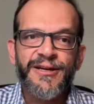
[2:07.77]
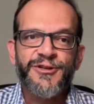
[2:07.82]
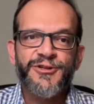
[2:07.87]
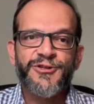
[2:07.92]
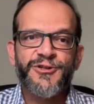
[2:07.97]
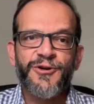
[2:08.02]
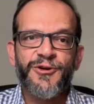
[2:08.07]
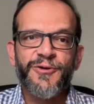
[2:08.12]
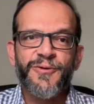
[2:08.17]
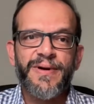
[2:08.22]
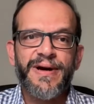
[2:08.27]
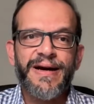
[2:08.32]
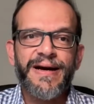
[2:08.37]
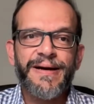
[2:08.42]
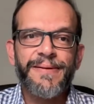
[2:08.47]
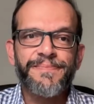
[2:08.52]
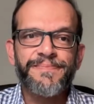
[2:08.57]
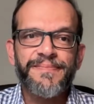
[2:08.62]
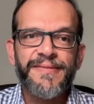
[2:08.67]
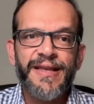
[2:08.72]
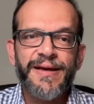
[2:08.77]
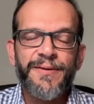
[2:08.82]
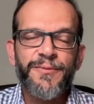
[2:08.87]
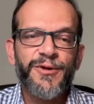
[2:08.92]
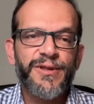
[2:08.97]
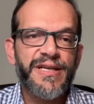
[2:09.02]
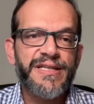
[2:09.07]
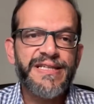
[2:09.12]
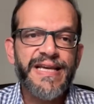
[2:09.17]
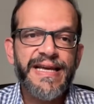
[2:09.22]
So uh,
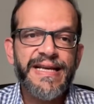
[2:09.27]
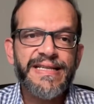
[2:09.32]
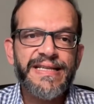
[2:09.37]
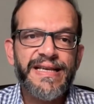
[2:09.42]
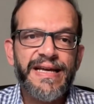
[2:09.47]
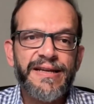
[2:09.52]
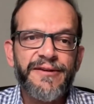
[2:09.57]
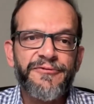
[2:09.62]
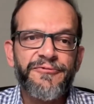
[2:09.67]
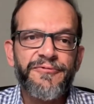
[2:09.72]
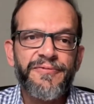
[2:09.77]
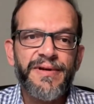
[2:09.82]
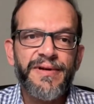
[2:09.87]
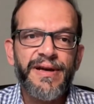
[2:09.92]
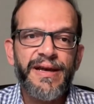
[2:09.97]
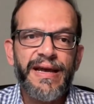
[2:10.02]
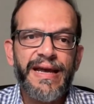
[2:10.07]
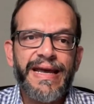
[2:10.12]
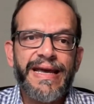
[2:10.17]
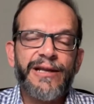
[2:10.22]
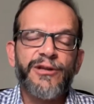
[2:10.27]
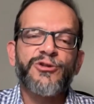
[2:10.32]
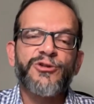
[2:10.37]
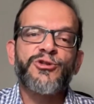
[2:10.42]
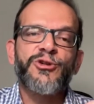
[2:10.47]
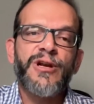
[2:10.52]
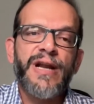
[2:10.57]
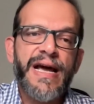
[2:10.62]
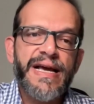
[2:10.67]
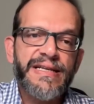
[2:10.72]
what they're saying is that if
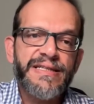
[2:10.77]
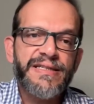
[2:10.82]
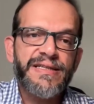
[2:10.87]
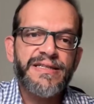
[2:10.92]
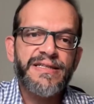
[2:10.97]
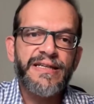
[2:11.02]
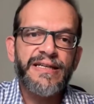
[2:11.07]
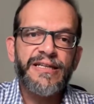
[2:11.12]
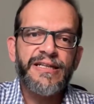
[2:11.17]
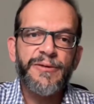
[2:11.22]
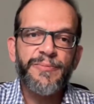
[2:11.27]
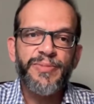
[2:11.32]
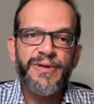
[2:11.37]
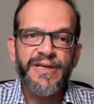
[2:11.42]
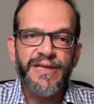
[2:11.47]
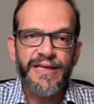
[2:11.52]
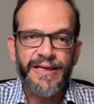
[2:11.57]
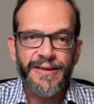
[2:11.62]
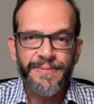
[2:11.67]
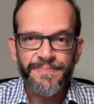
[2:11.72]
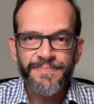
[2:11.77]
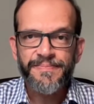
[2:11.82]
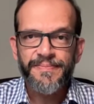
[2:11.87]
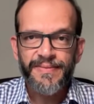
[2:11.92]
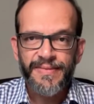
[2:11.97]
aerosolized CTP,